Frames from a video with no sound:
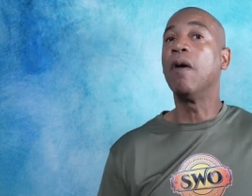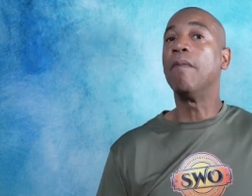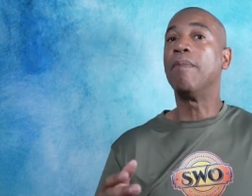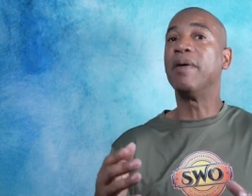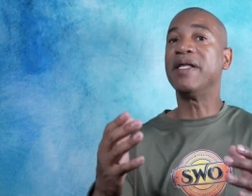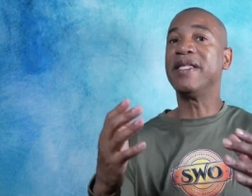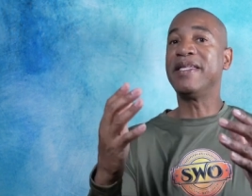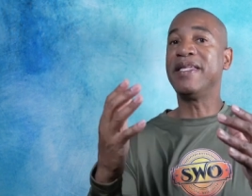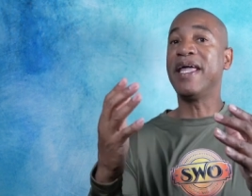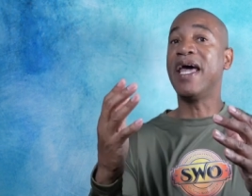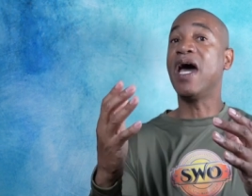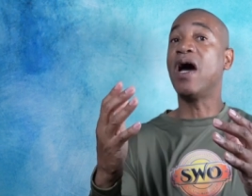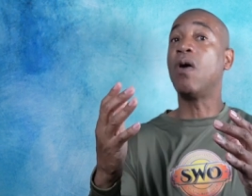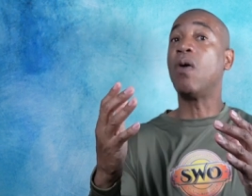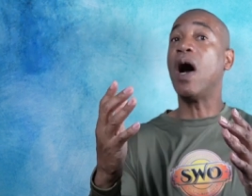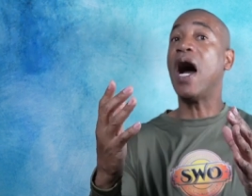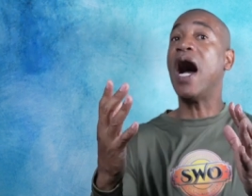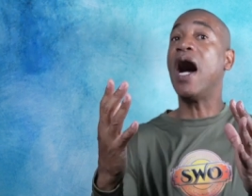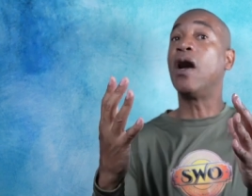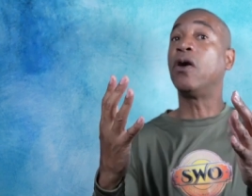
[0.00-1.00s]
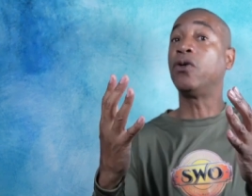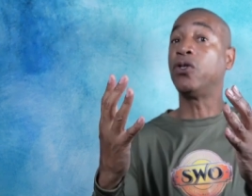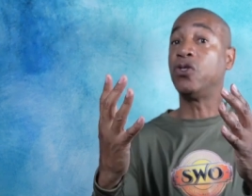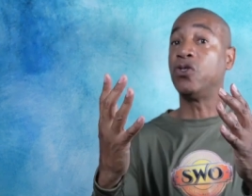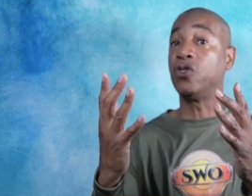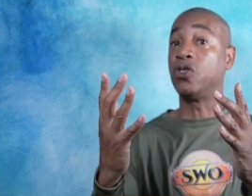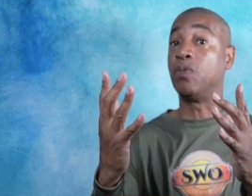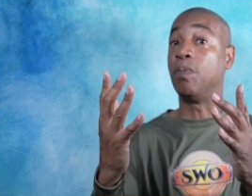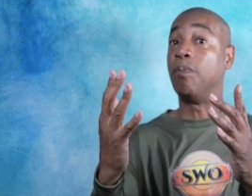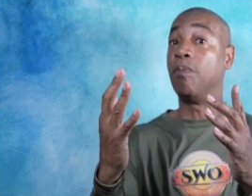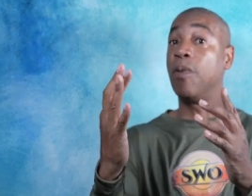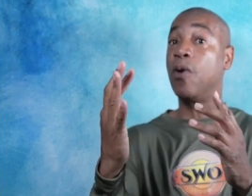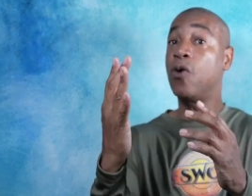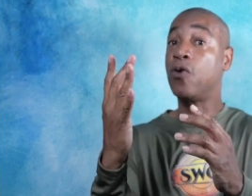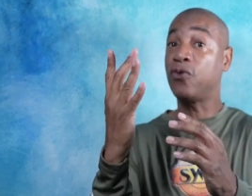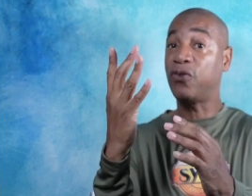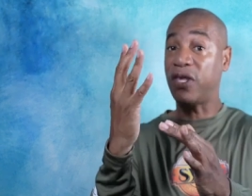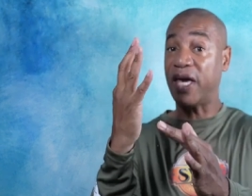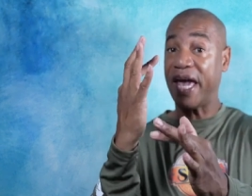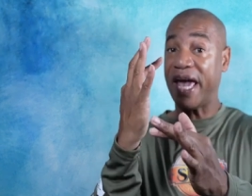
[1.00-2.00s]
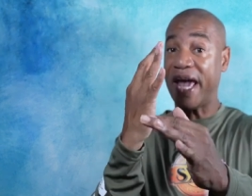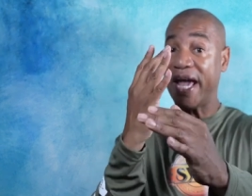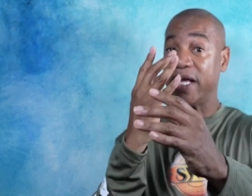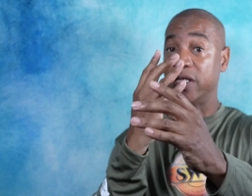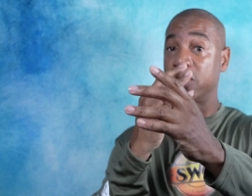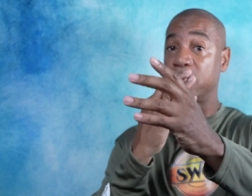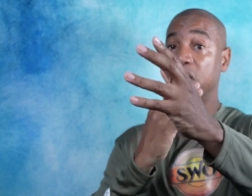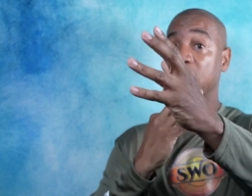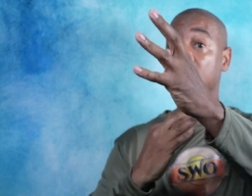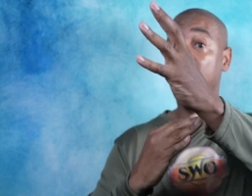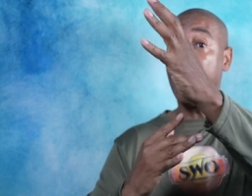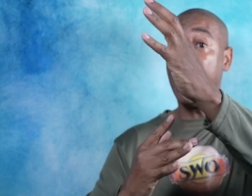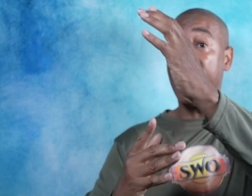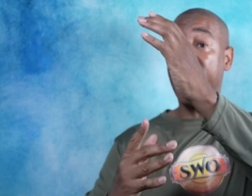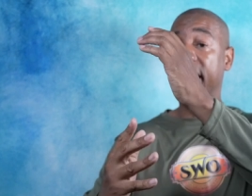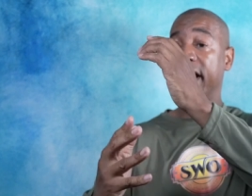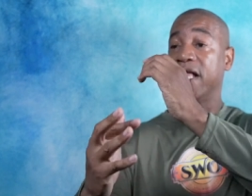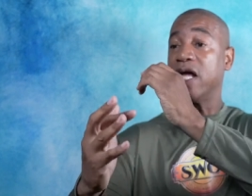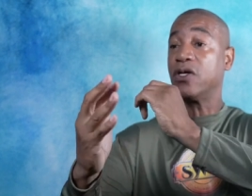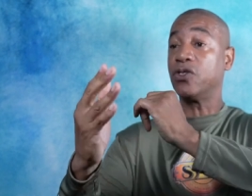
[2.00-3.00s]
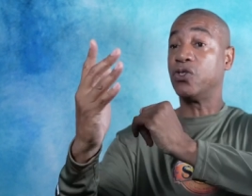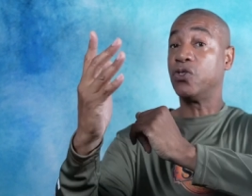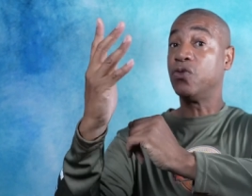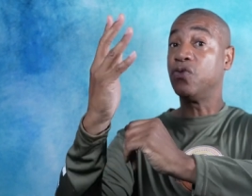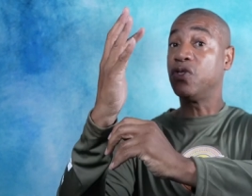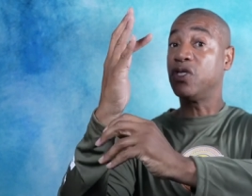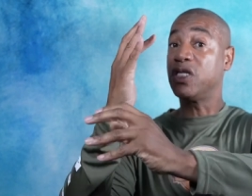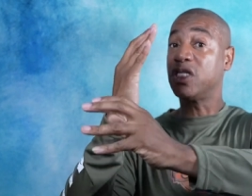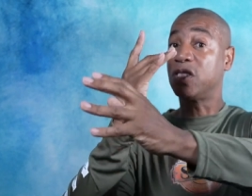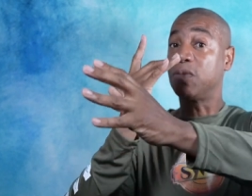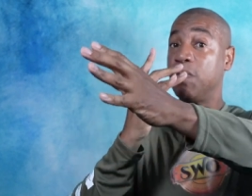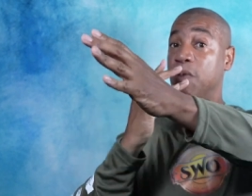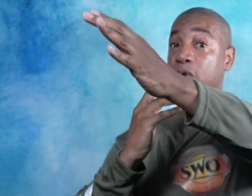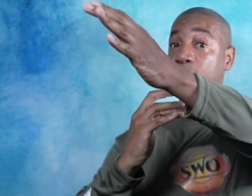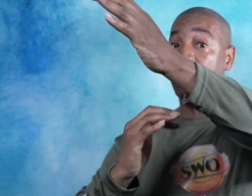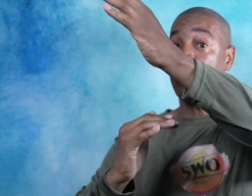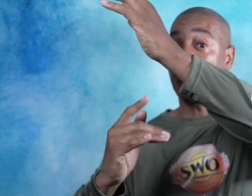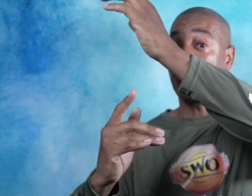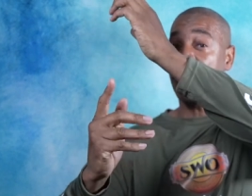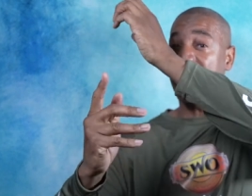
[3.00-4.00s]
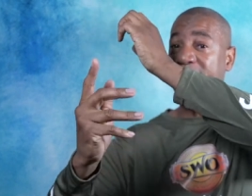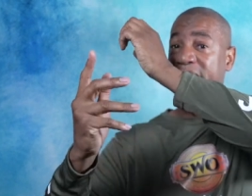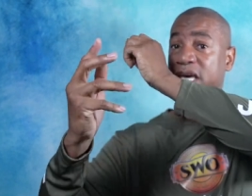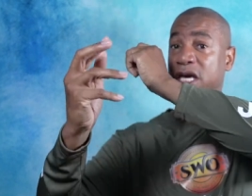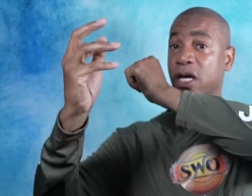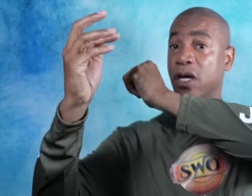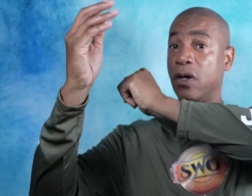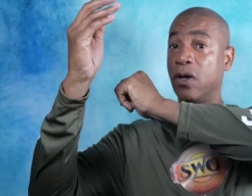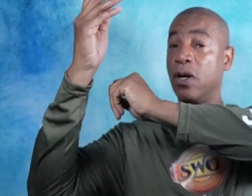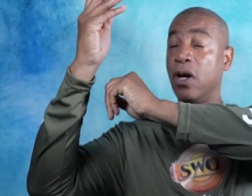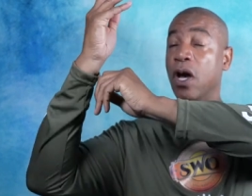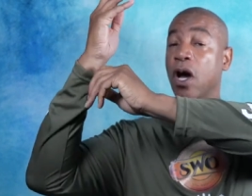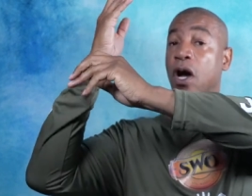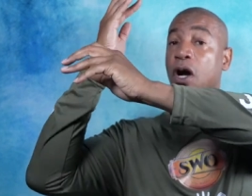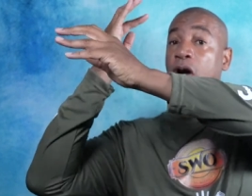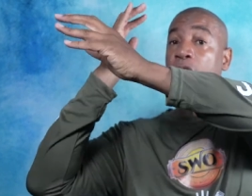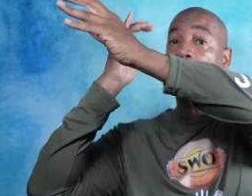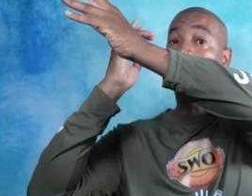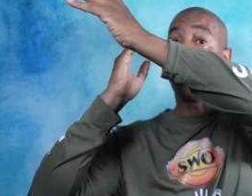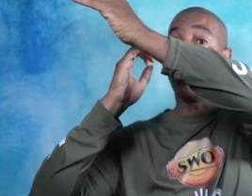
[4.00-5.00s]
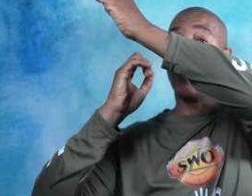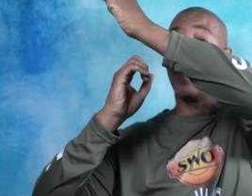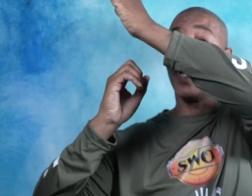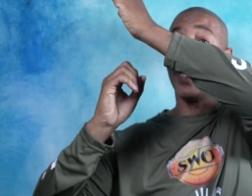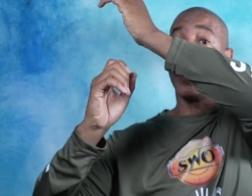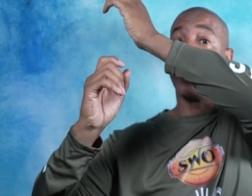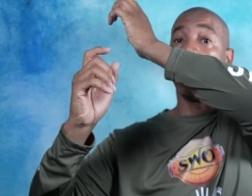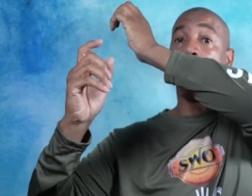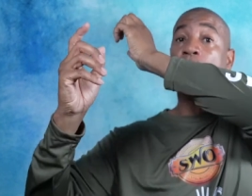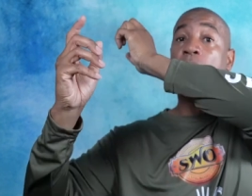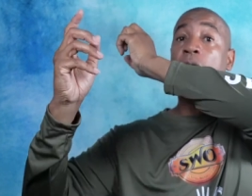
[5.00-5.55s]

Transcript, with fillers: but now I'll use both hands and I'll do this motion right here going